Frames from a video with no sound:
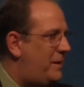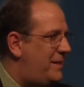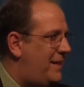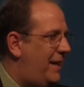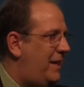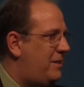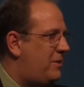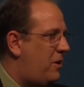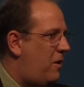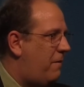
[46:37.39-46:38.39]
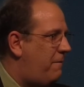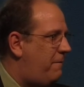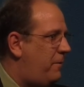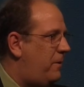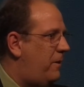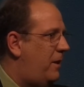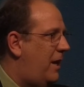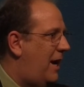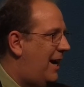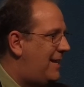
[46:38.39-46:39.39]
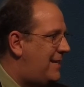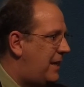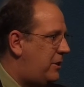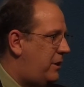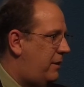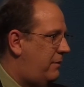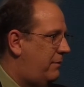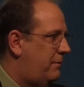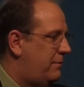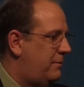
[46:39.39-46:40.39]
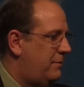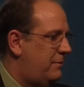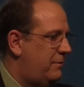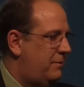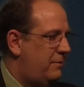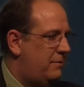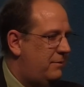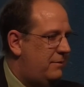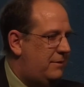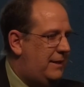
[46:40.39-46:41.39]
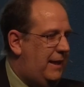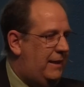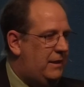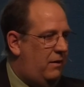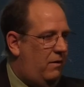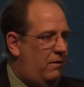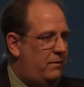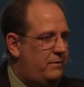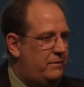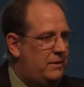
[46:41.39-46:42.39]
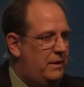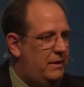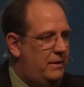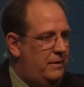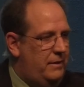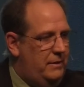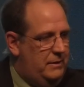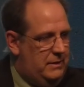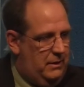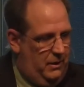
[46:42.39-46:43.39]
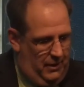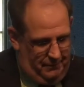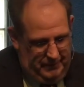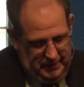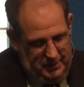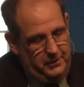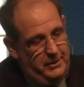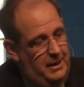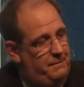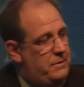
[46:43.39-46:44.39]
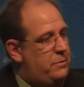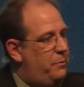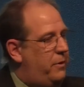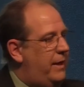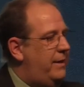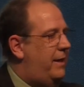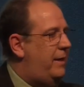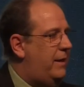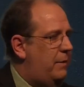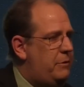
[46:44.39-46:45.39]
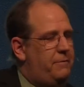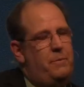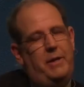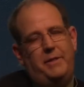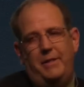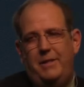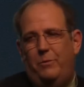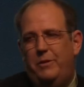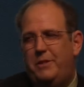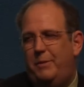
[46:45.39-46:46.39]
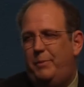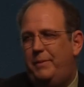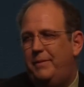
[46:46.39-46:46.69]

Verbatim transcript: But it takes our full attention, it takes it all. Is there conflict in your life this morning that kept you from authentic worship?